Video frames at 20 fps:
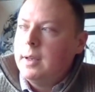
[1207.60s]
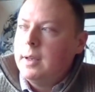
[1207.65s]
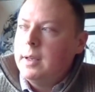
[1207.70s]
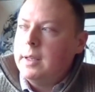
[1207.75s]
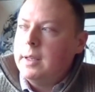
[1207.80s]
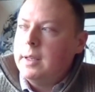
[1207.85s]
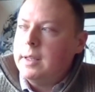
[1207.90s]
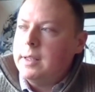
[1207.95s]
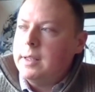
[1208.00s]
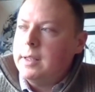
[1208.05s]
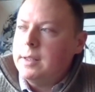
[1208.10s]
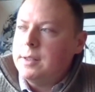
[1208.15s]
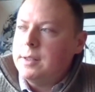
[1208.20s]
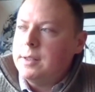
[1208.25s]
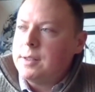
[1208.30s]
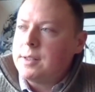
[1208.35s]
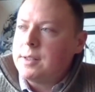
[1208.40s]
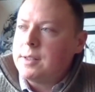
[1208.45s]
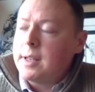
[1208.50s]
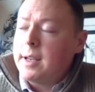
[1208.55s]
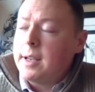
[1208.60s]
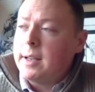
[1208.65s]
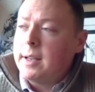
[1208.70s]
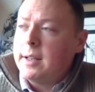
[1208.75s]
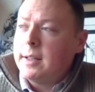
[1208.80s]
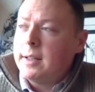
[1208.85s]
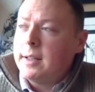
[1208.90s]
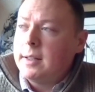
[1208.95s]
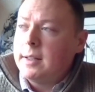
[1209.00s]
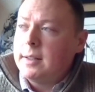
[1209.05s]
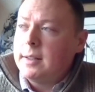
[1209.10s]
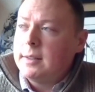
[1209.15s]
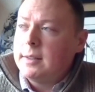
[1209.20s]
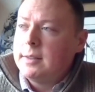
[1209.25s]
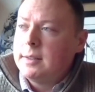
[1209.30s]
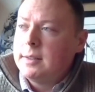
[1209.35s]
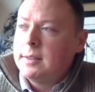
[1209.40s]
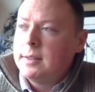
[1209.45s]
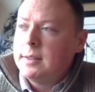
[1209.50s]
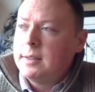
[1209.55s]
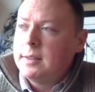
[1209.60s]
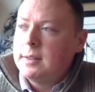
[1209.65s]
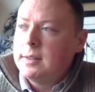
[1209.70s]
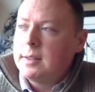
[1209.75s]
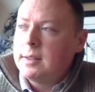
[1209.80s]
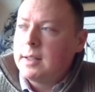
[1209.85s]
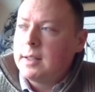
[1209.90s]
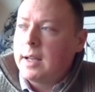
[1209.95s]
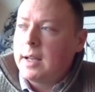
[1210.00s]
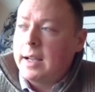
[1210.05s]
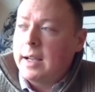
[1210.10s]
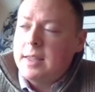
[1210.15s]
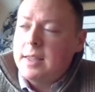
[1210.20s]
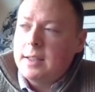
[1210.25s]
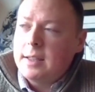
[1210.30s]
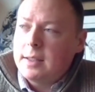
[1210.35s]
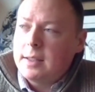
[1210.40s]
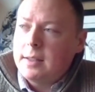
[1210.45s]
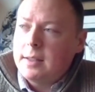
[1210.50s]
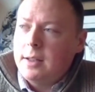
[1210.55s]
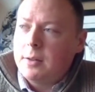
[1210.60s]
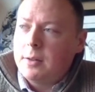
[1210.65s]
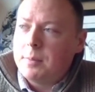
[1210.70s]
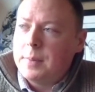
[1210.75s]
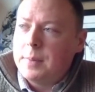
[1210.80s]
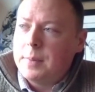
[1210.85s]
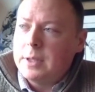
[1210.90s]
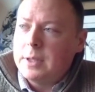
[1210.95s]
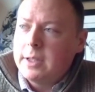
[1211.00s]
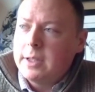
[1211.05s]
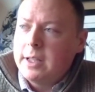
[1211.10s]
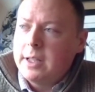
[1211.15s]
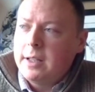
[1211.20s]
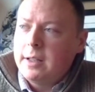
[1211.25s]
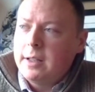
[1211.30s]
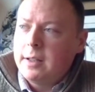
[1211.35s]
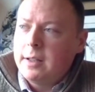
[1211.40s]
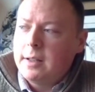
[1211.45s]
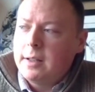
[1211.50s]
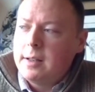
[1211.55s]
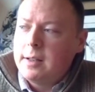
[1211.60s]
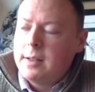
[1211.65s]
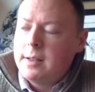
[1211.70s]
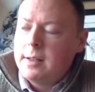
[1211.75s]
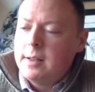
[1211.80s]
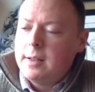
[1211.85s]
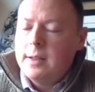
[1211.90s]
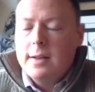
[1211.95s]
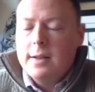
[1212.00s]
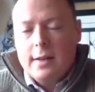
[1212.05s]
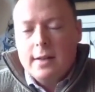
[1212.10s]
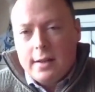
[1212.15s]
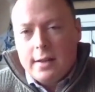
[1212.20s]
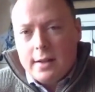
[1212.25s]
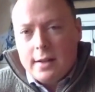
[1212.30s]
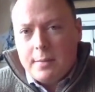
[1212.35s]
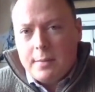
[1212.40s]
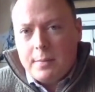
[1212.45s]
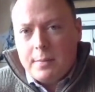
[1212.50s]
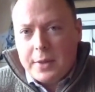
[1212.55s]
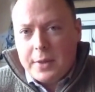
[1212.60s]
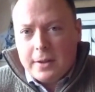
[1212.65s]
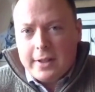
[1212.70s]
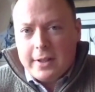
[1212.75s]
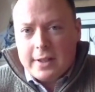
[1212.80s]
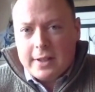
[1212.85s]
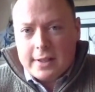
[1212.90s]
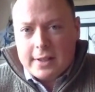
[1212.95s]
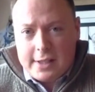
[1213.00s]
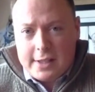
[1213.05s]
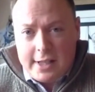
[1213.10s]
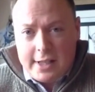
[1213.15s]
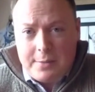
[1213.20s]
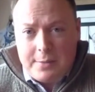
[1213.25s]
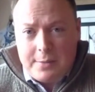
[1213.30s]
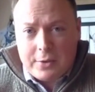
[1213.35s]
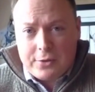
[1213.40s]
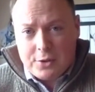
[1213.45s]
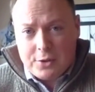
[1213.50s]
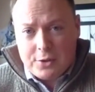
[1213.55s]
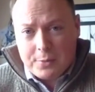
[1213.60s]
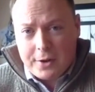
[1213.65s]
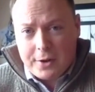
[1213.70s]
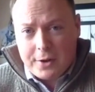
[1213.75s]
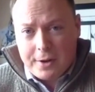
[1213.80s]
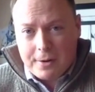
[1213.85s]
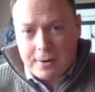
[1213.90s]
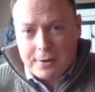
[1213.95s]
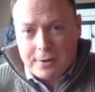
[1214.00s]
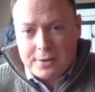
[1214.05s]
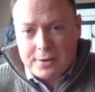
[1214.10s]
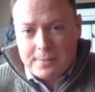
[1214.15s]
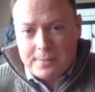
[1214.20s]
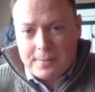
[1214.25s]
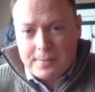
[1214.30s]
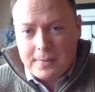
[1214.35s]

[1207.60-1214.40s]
is, I think, you know, building a team of superheroes,